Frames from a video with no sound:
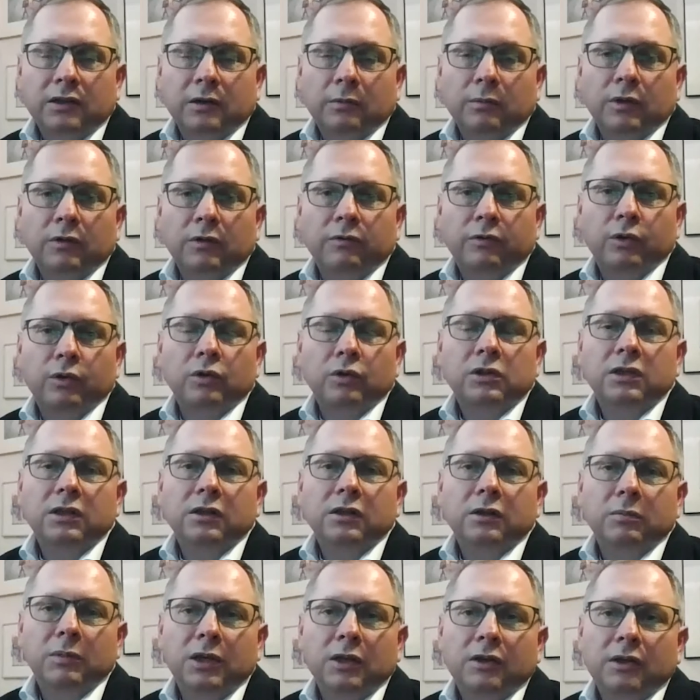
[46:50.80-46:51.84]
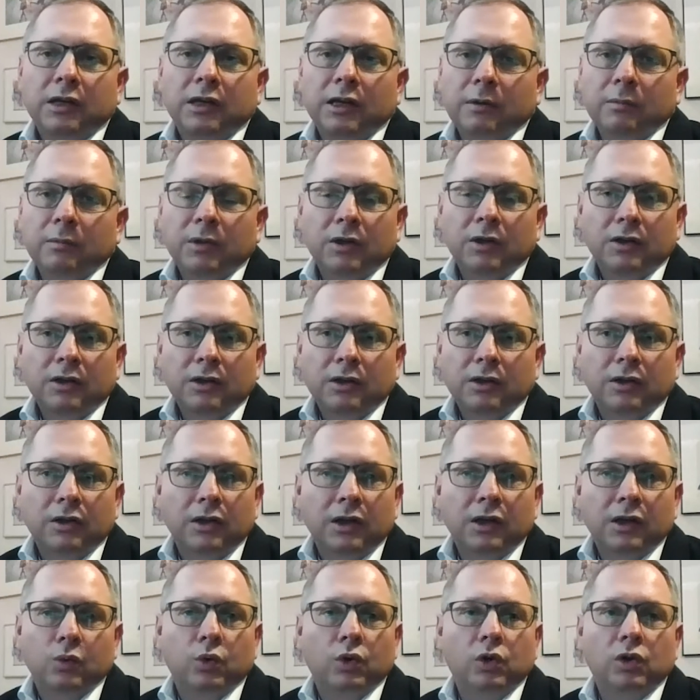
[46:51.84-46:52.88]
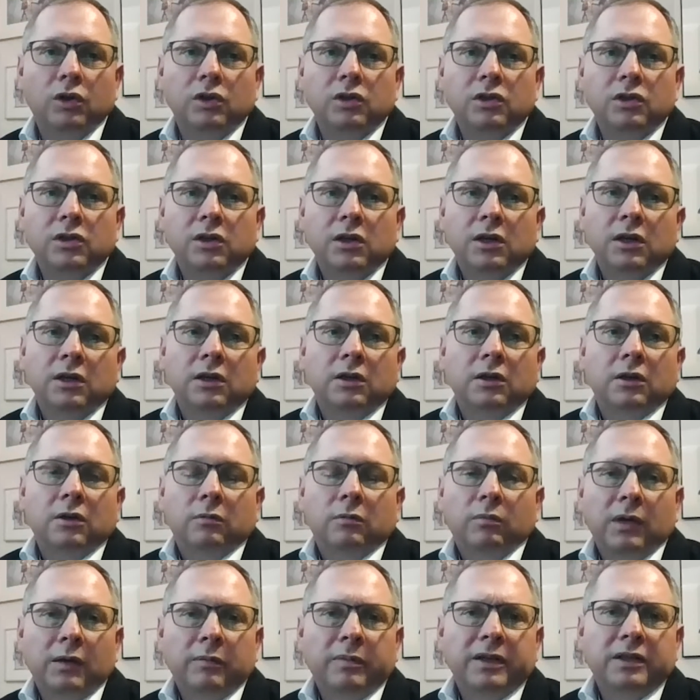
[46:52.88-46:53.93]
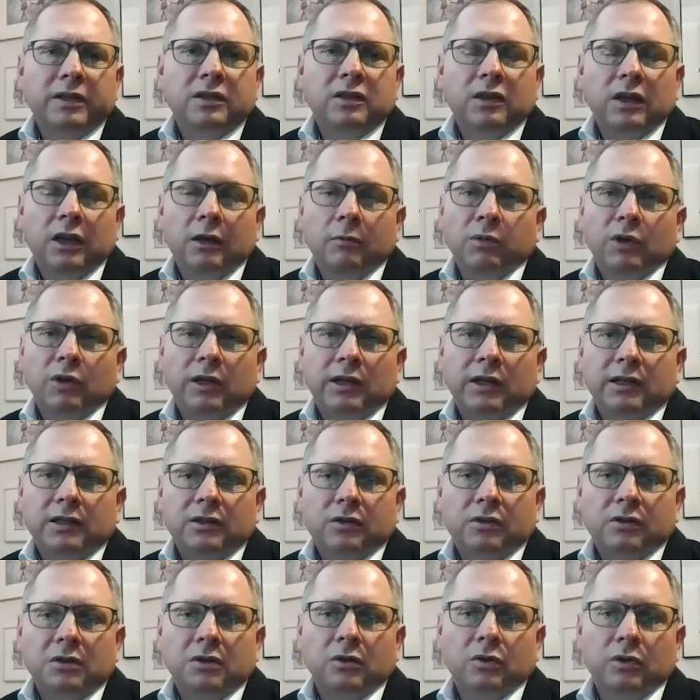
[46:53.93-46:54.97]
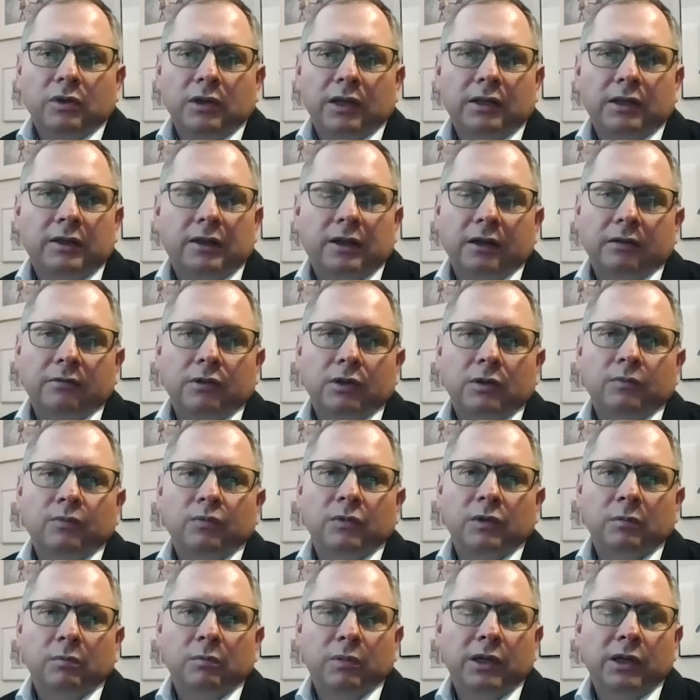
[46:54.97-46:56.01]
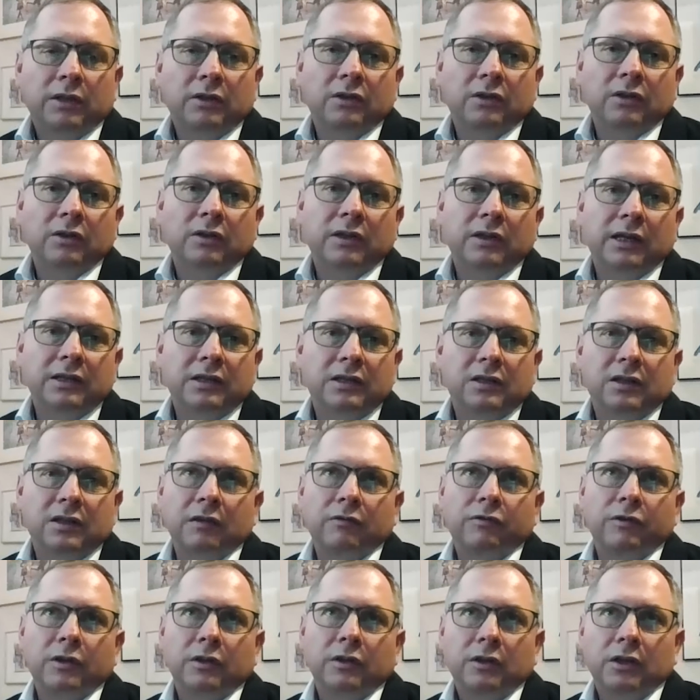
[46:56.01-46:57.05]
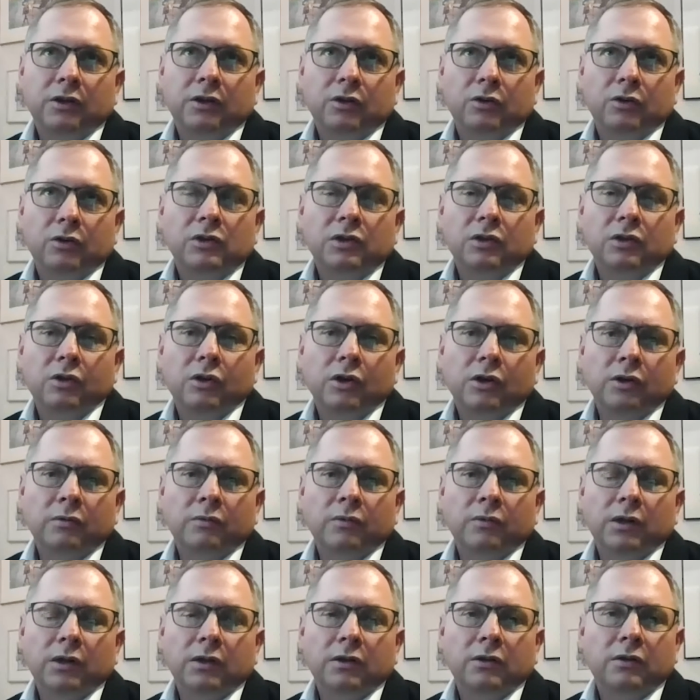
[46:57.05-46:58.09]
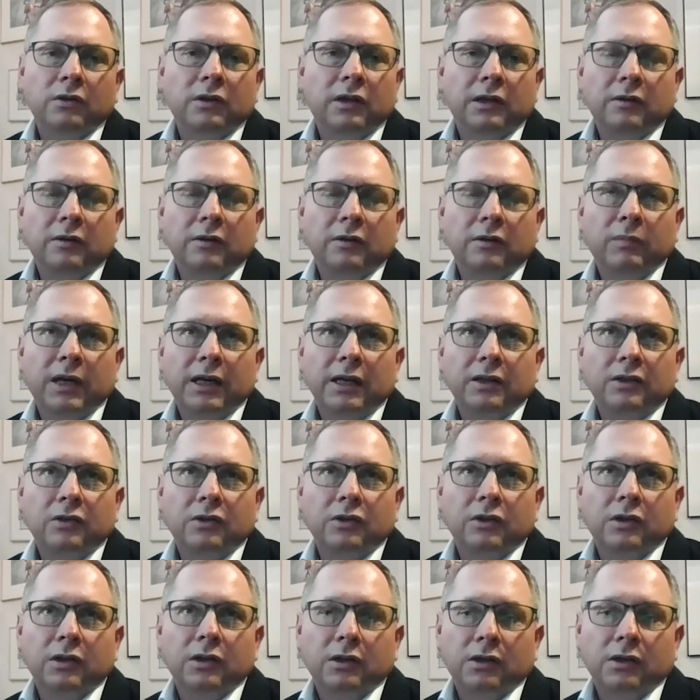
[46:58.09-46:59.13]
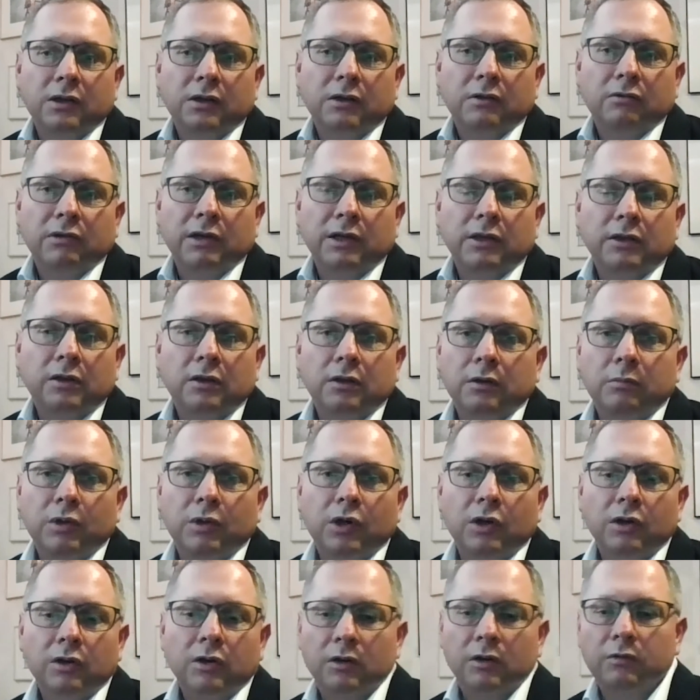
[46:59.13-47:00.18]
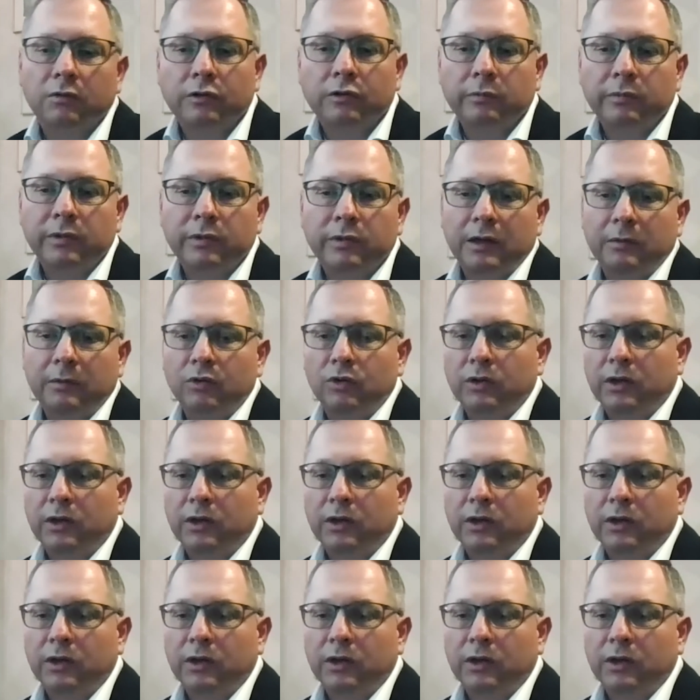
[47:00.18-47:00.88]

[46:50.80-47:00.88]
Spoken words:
some defaults in the meantime, it didn't get worse. Maybe it stabilizes on that level, but that's definitely a concern, and that might rattle the market from time to